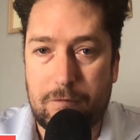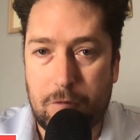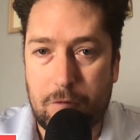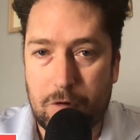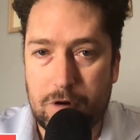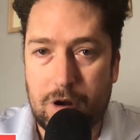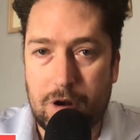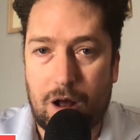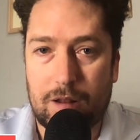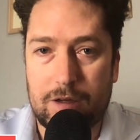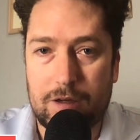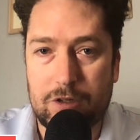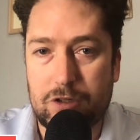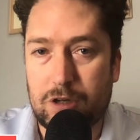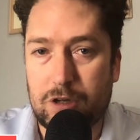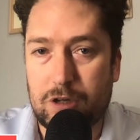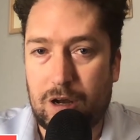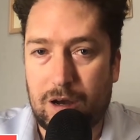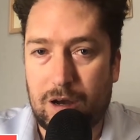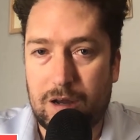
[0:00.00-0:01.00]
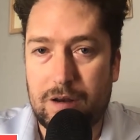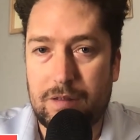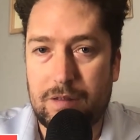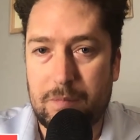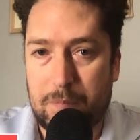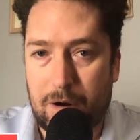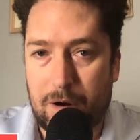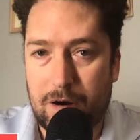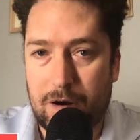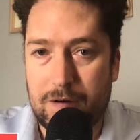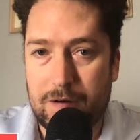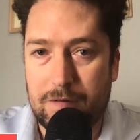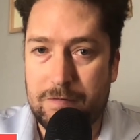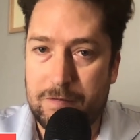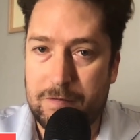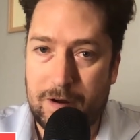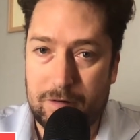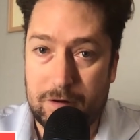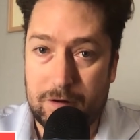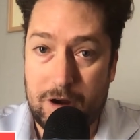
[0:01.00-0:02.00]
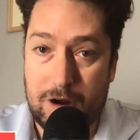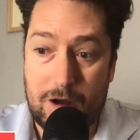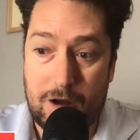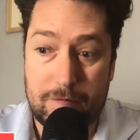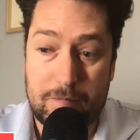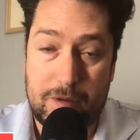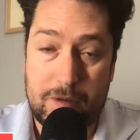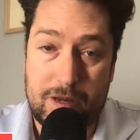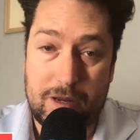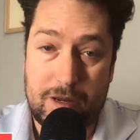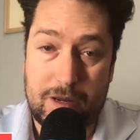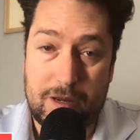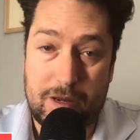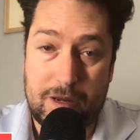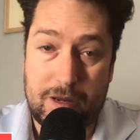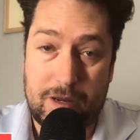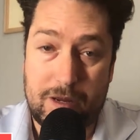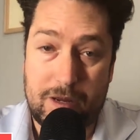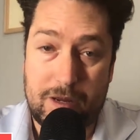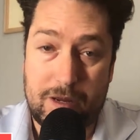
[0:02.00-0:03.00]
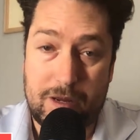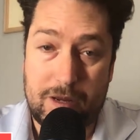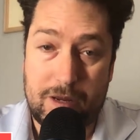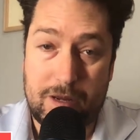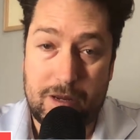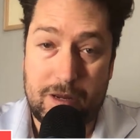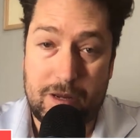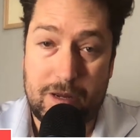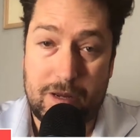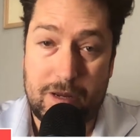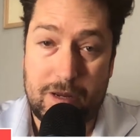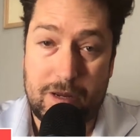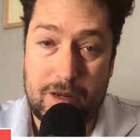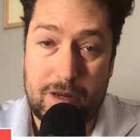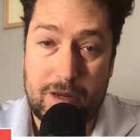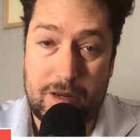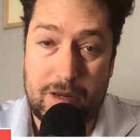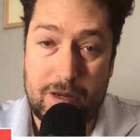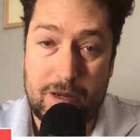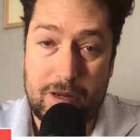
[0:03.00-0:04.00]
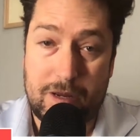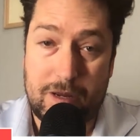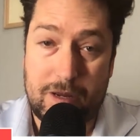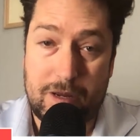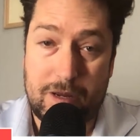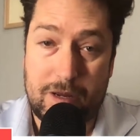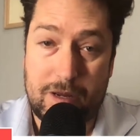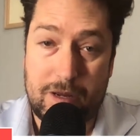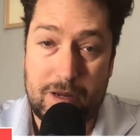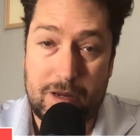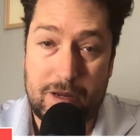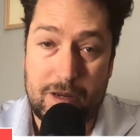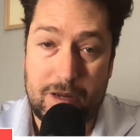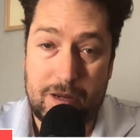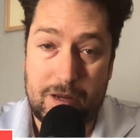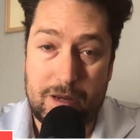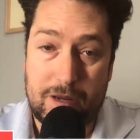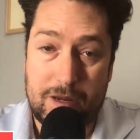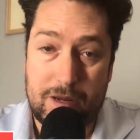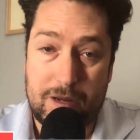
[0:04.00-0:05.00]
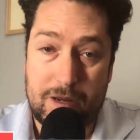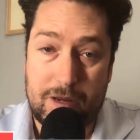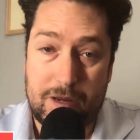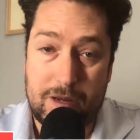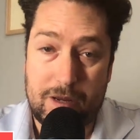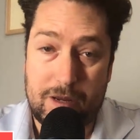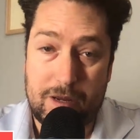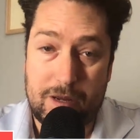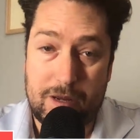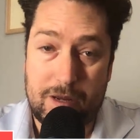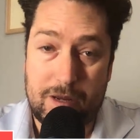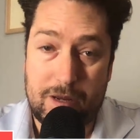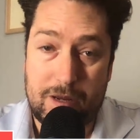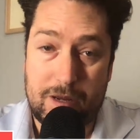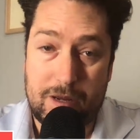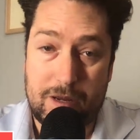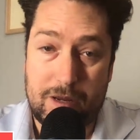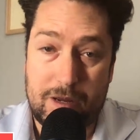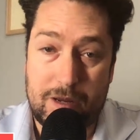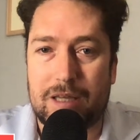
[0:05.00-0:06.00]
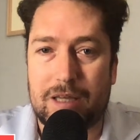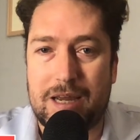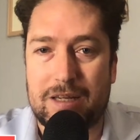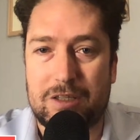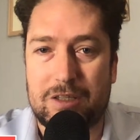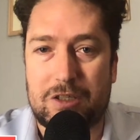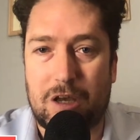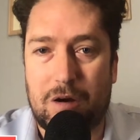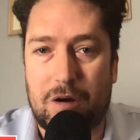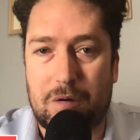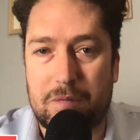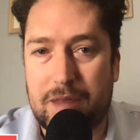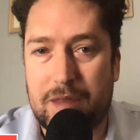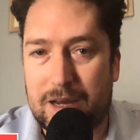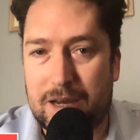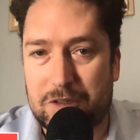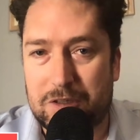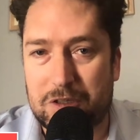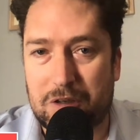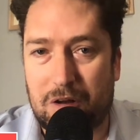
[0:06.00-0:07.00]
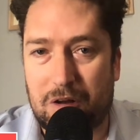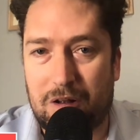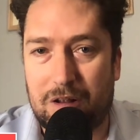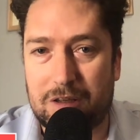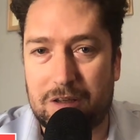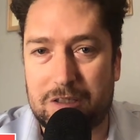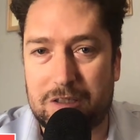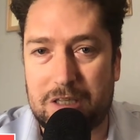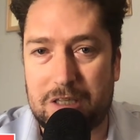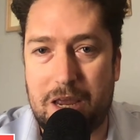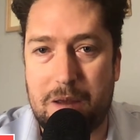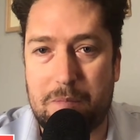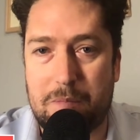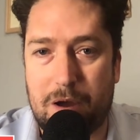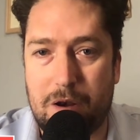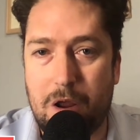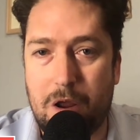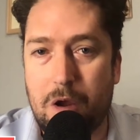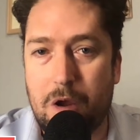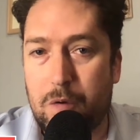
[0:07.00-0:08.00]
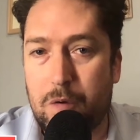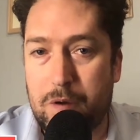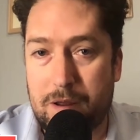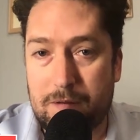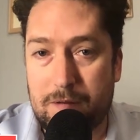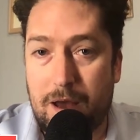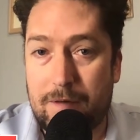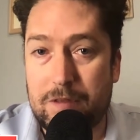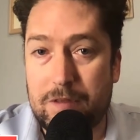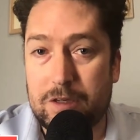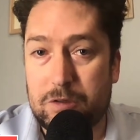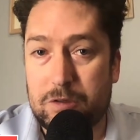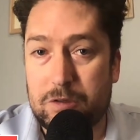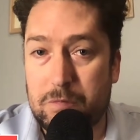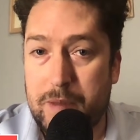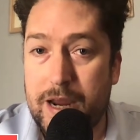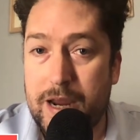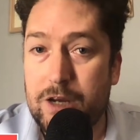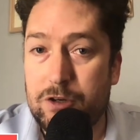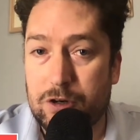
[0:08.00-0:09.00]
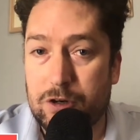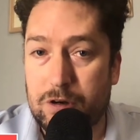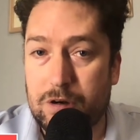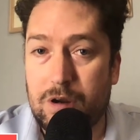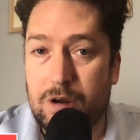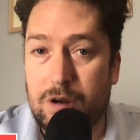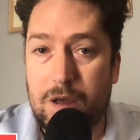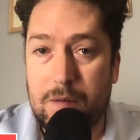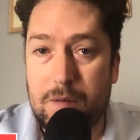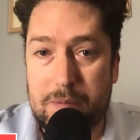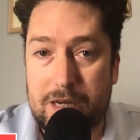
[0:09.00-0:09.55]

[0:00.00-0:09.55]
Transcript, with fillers: foreknowledge on the part of the federal government. And that's really all I'll say. That's the most I've said publicly. And so that's all I'll say. But we have this major